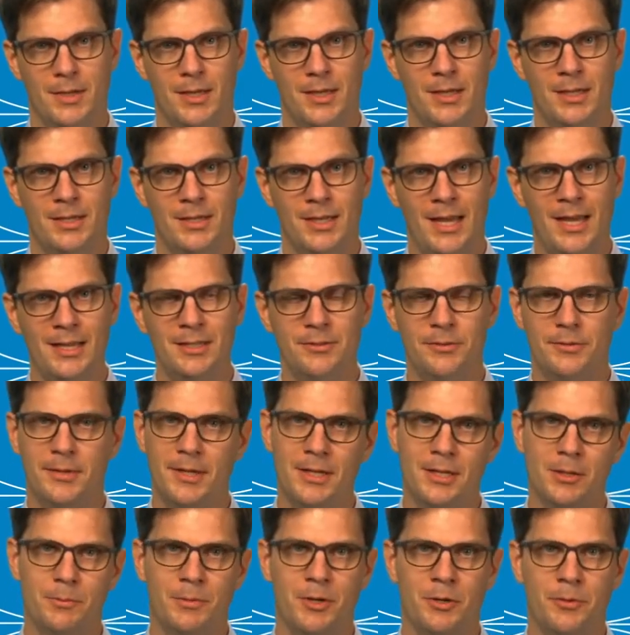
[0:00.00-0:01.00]
a nice
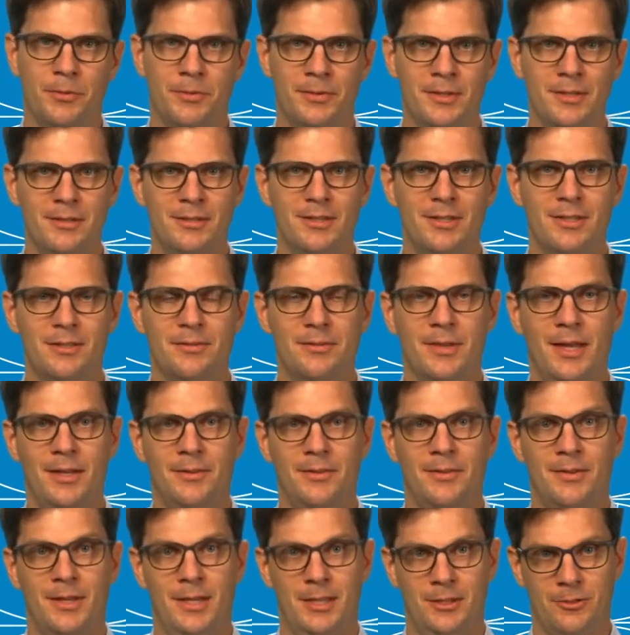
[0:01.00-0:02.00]
thing about this is
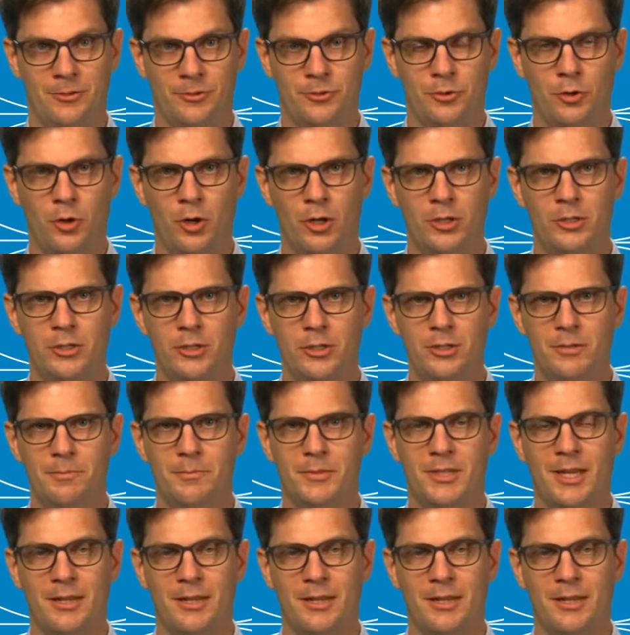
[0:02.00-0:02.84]
that the installer